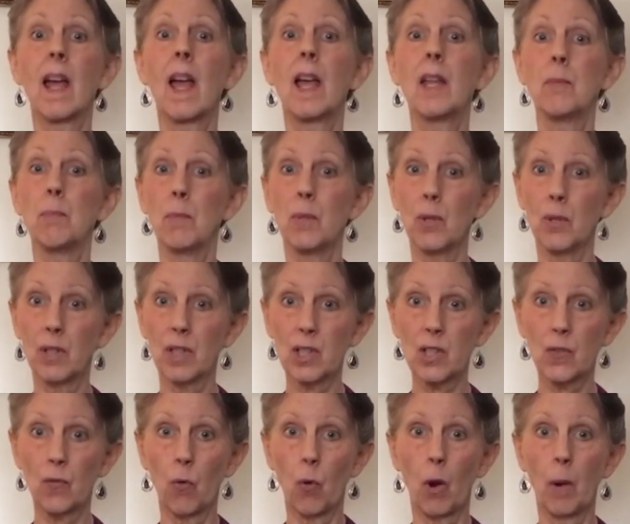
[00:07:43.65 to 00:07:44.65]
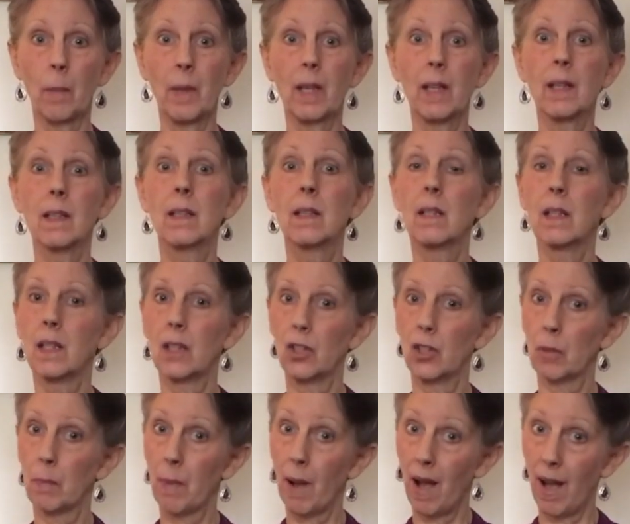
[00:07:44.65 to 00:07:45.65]
and mucus forming in
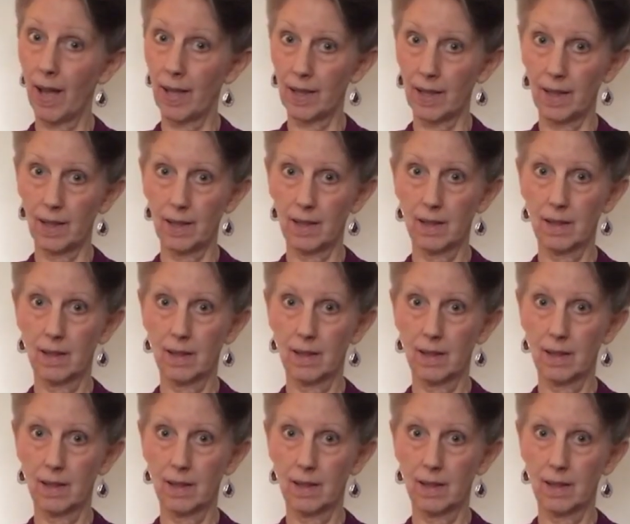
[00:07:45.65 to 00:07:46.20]
your body.